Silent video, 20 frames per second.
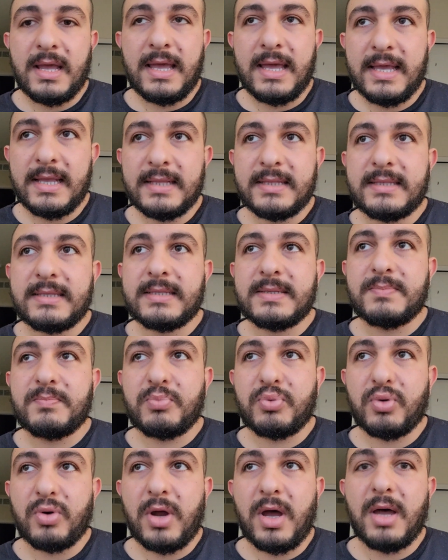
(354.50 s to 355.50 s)
it's
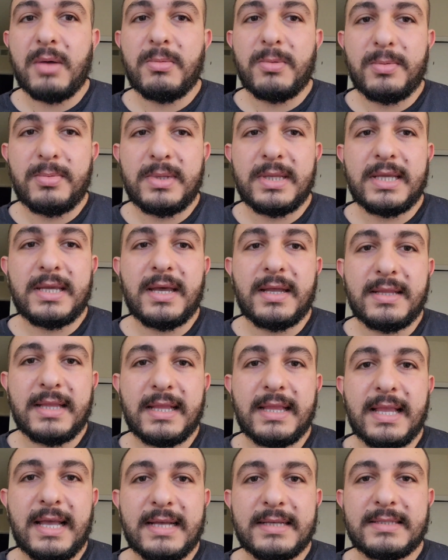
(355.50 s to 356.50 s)
probably gonna
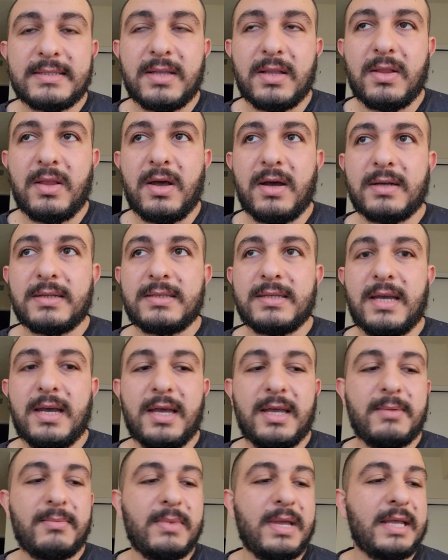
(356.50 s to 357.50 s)
last a long
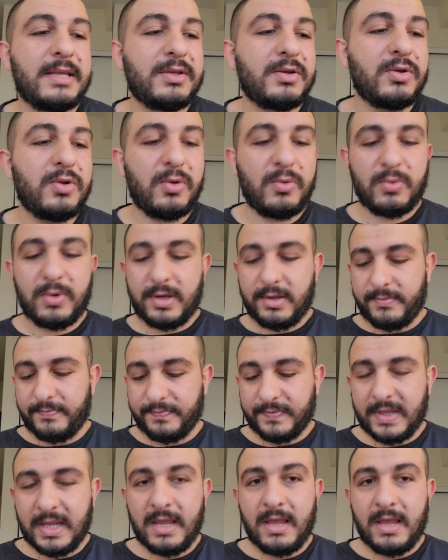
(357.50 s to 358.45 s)
time. And you know what?